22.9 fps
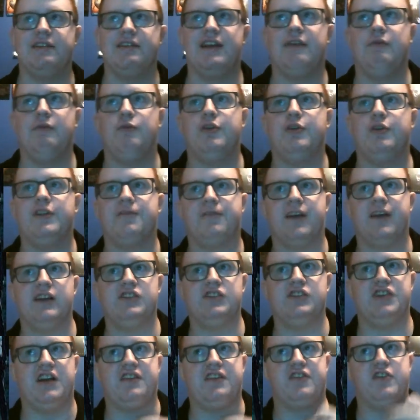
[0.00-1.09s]
definitely when the
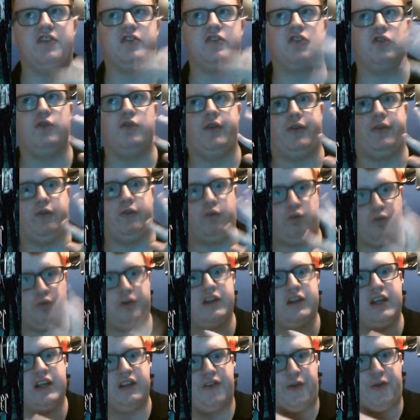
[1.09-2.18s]
franchise started going through
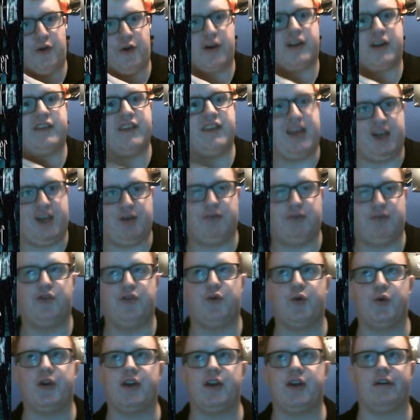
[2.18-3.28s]
really dark
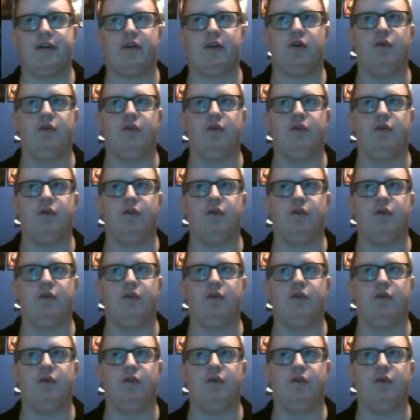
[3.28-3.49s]
territory,